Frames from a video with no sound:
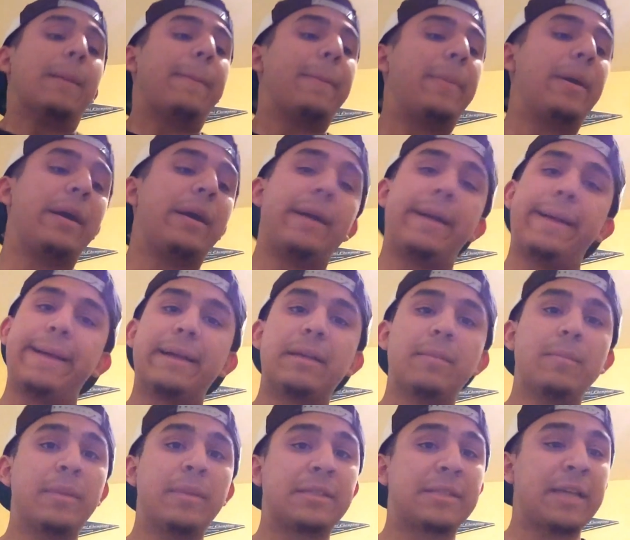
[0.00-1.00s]
But
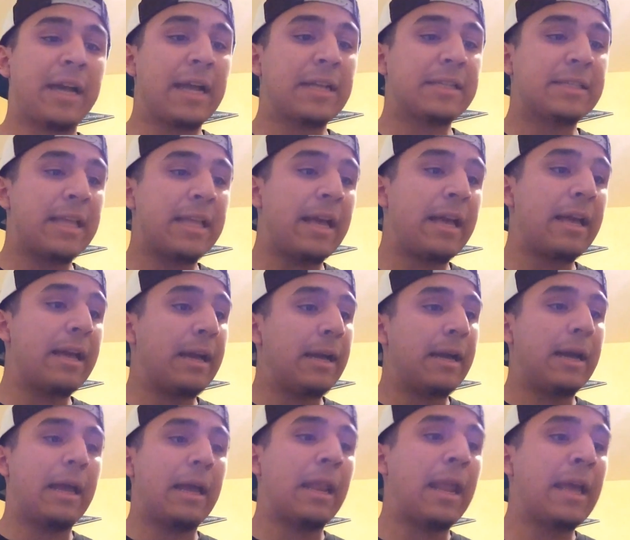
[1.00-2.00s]
besides that,
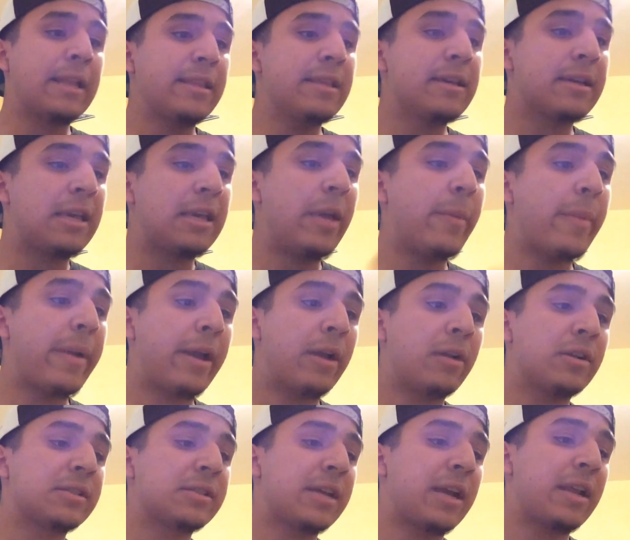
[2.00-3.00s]
I like the Akeem
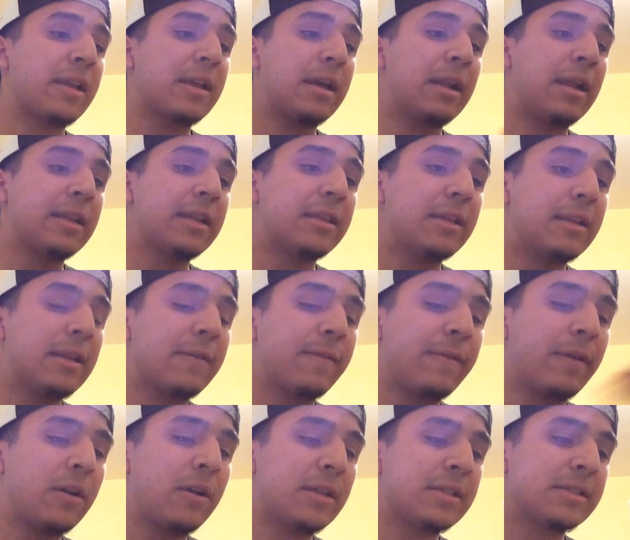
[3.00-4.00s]
Ayers signing. I like the Nick
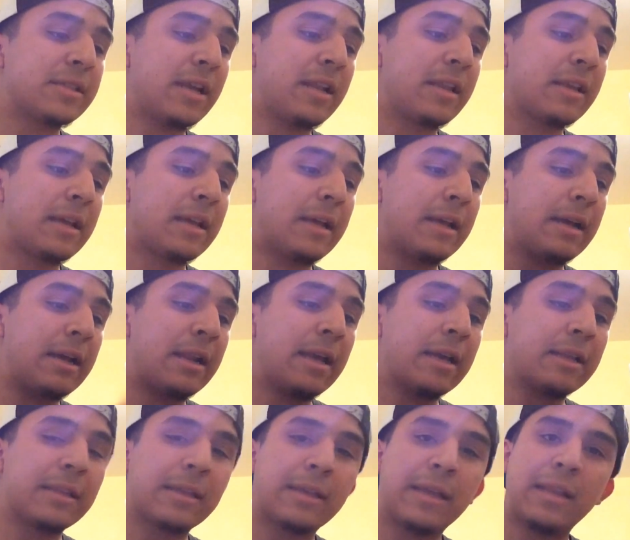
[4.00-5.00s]
Fairley signing. I
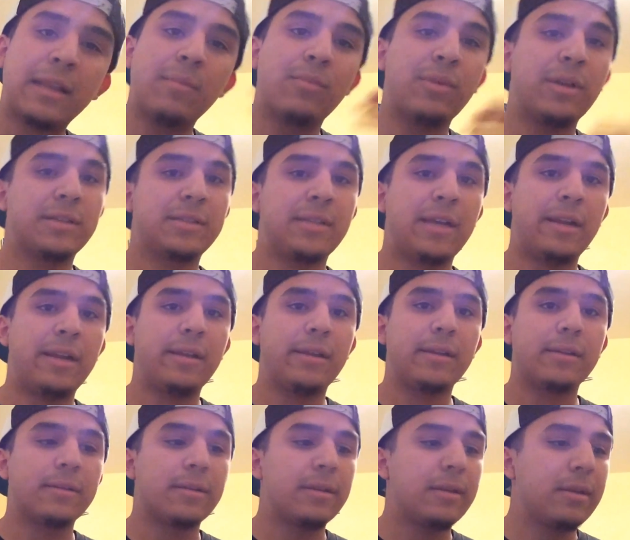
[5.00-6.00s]
like the Kenny Britt signing.
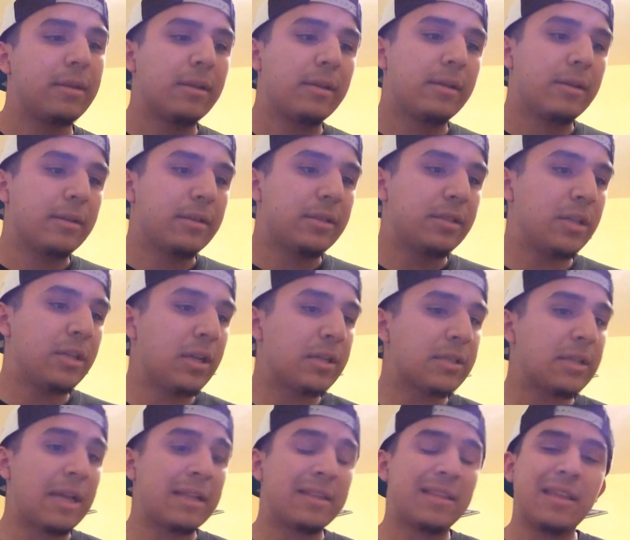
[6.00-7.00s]

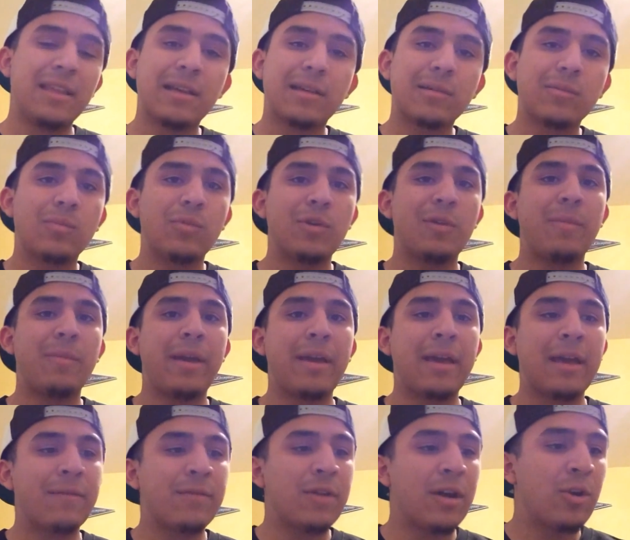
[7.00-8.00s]
Just, I think we may
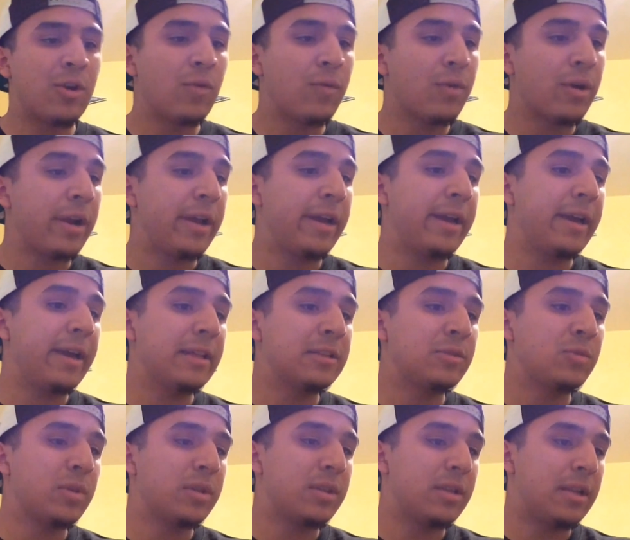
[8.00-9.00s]
have gone over our
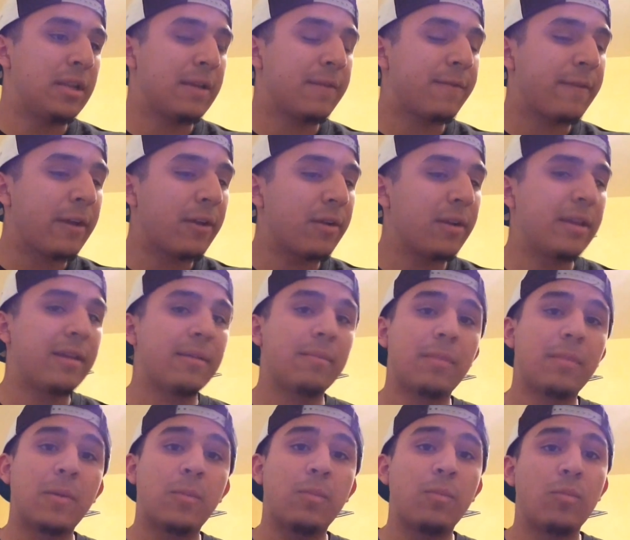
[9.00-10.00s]
heads with the Nick Fairley.
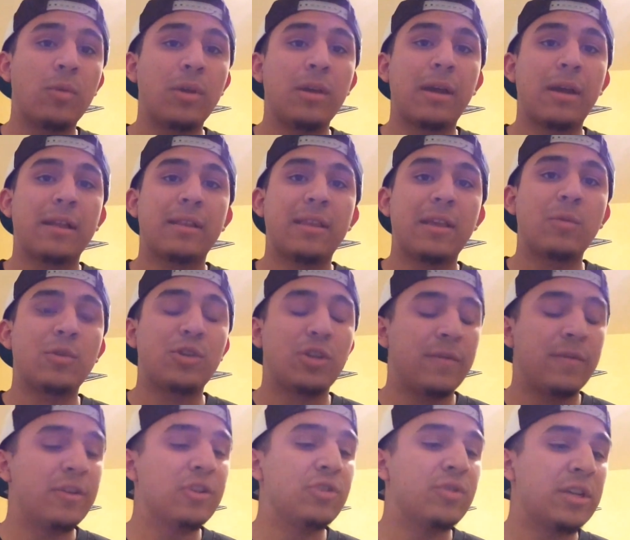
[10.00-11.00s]
I think we
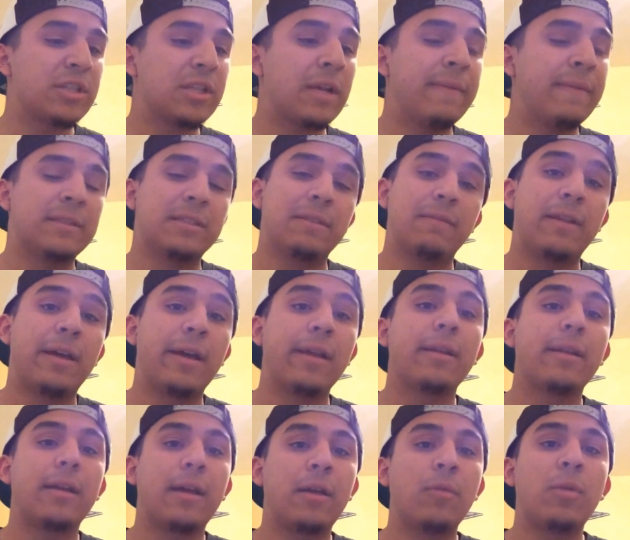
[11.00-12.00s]
should have addressed offensive
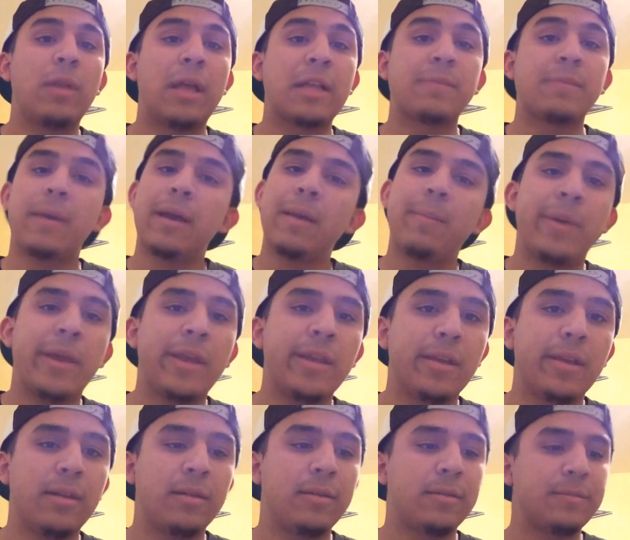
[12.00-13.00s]
line. That's my
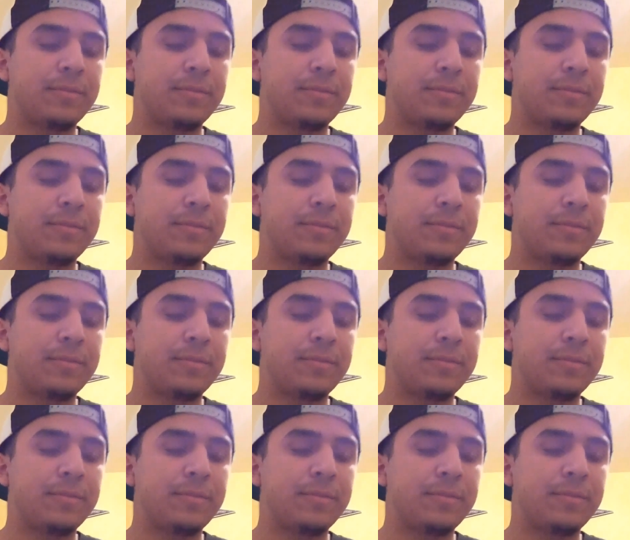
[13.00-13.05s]
opinion.